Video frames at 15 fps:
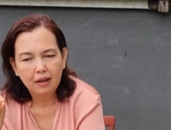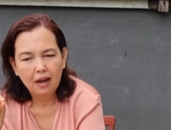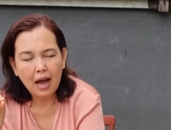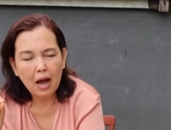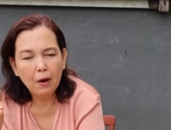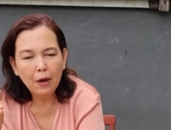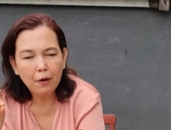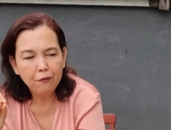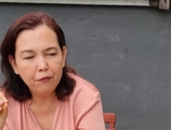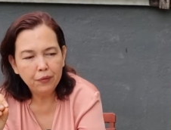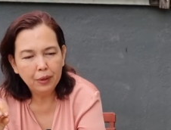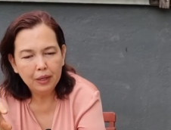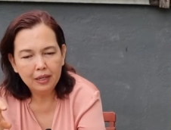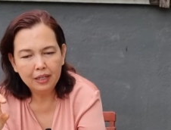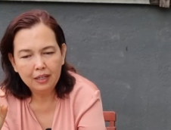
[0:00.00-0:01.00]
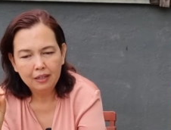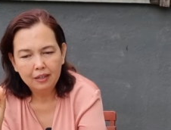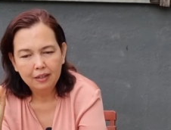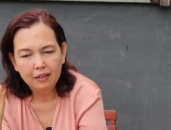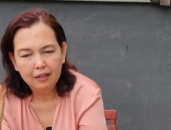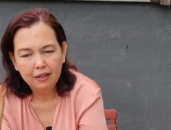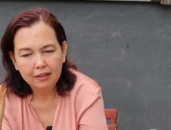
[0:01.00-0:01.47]
however
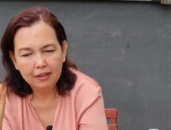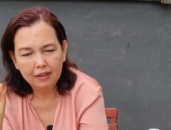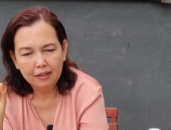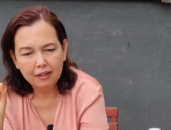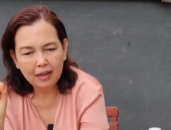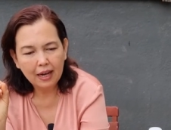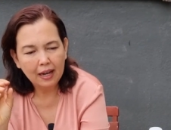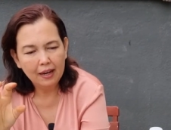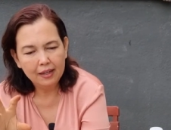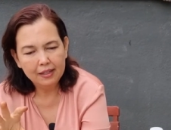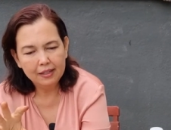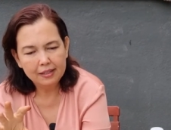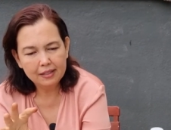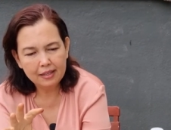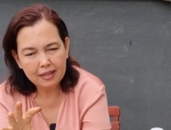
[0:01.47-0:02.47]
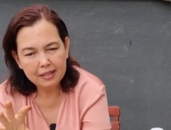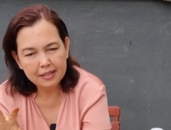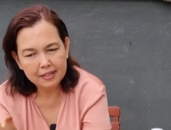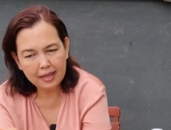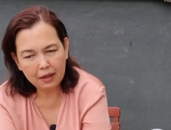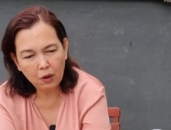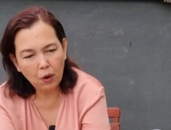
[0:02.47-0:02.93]
the colors
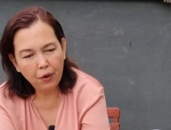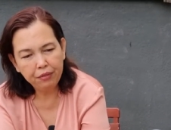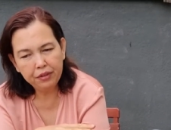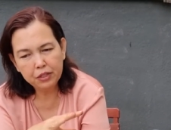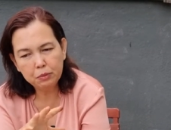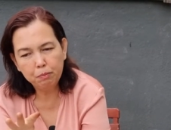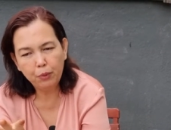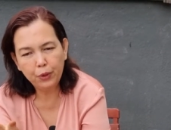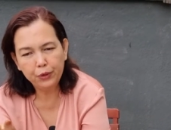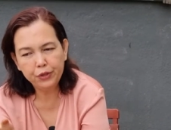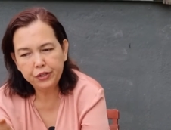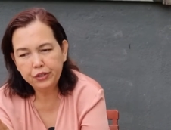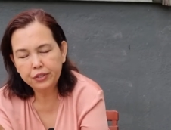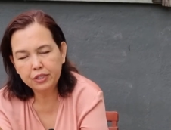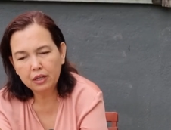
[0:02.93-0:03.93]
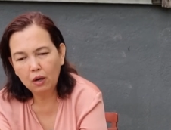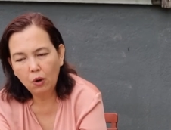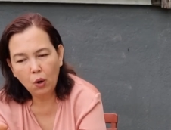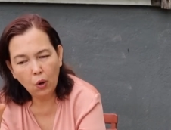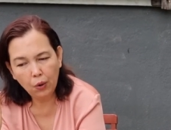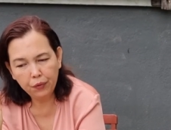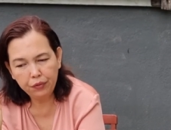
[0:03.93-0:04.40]
inside all these bottles
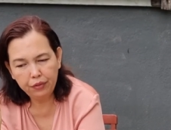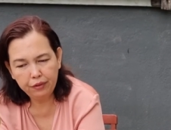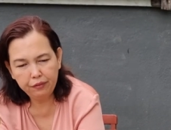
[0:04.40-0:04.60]
are all